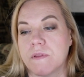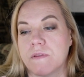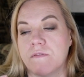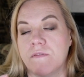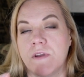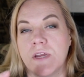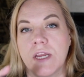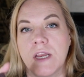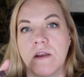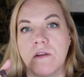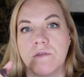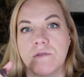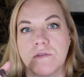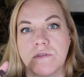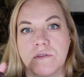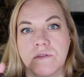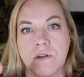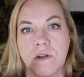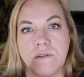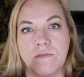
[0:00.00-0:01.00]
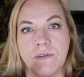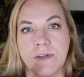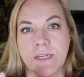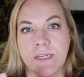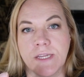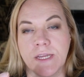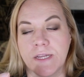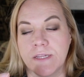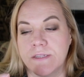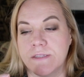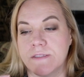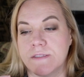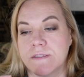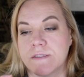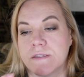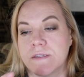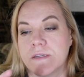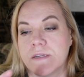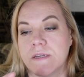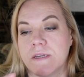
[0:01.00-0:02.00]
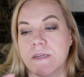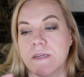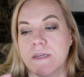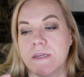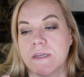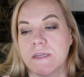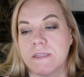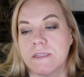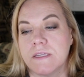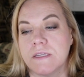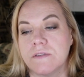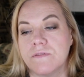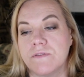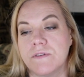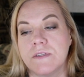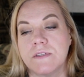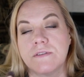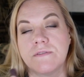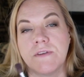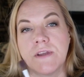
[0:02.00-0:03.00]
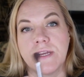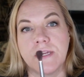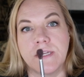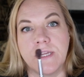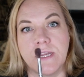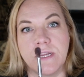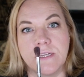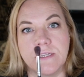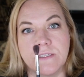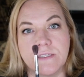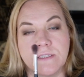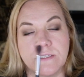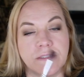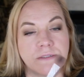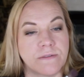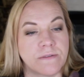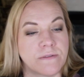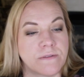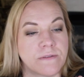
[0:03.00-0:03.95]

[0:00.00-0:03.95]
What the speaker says: very loose, not very dense. This one is very dense